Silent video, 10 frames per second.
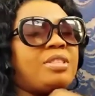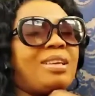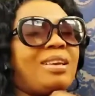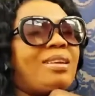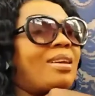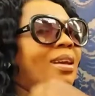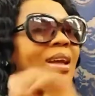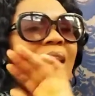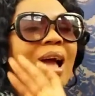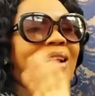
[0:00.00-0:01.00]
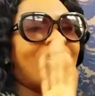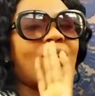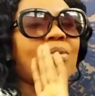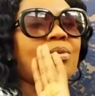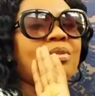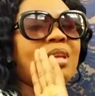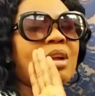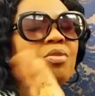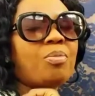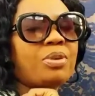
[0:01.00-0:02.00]
you say, I know they go
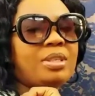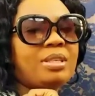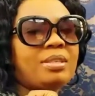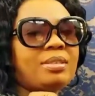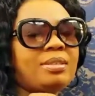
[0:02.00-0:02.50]
near nobody.